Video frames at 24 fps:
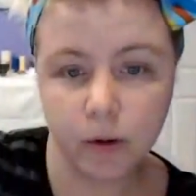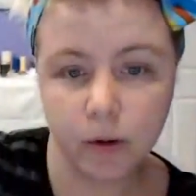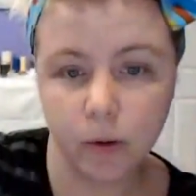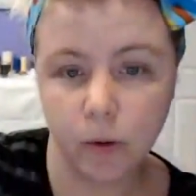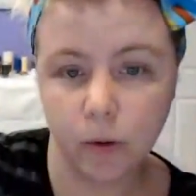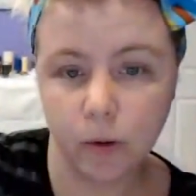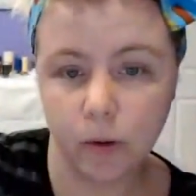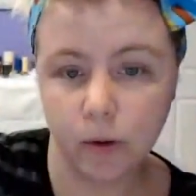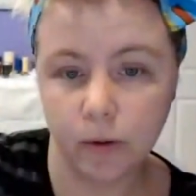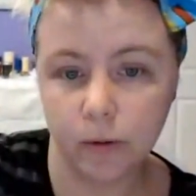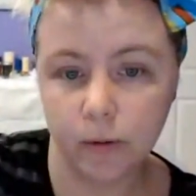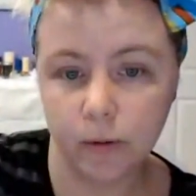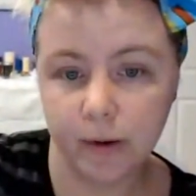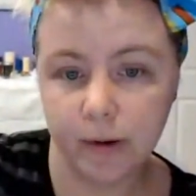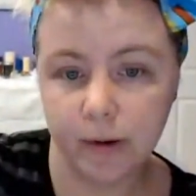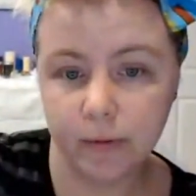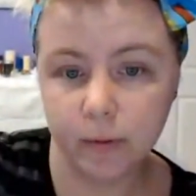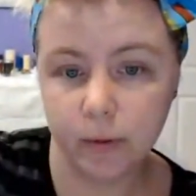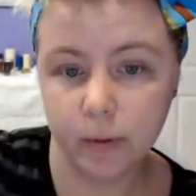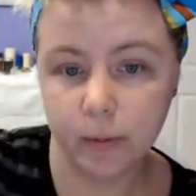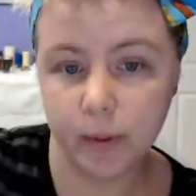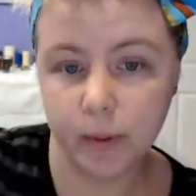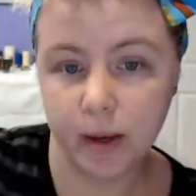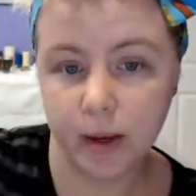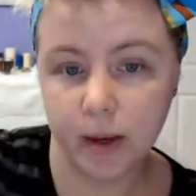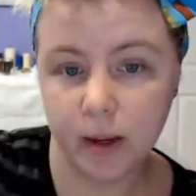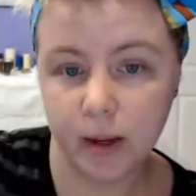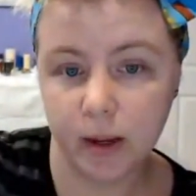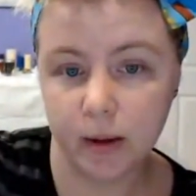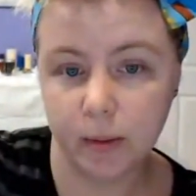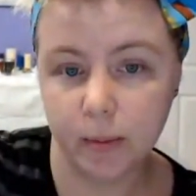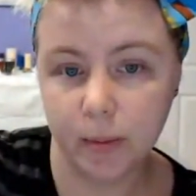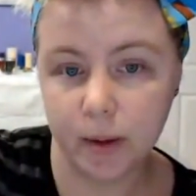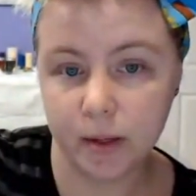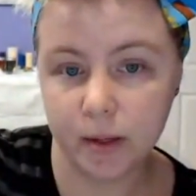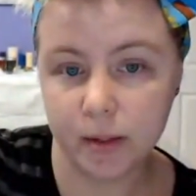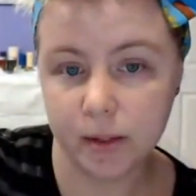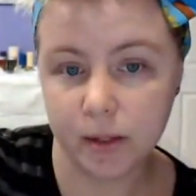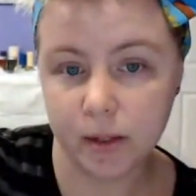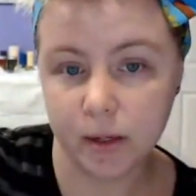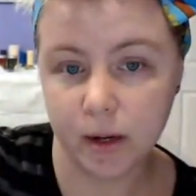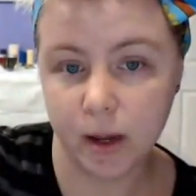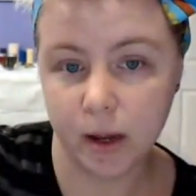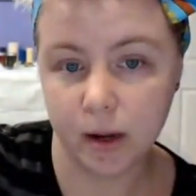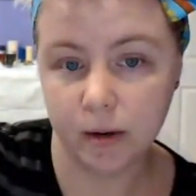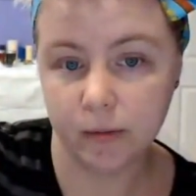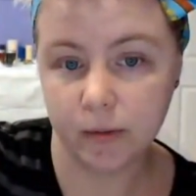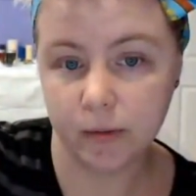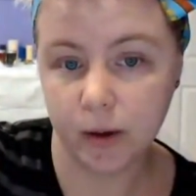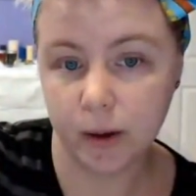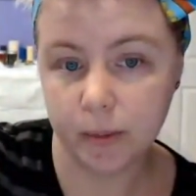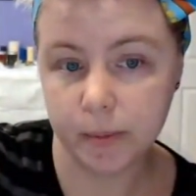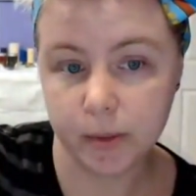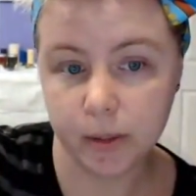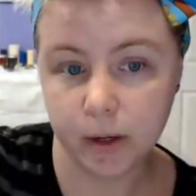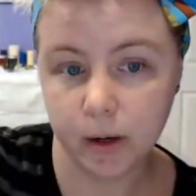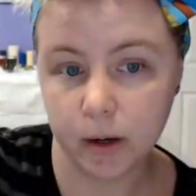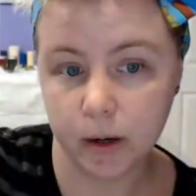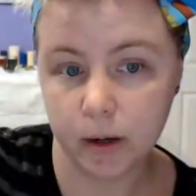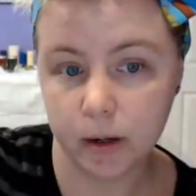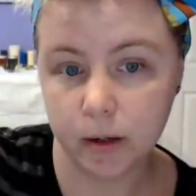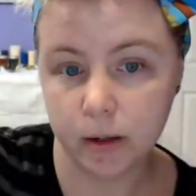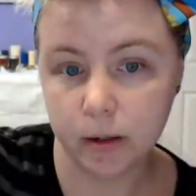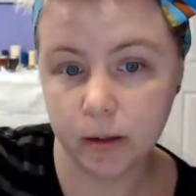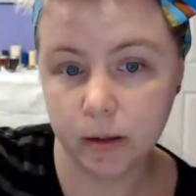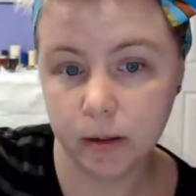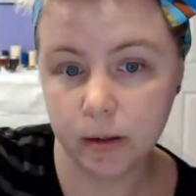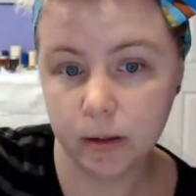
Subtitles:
a coral reef would make an amazing Nine of Cups card,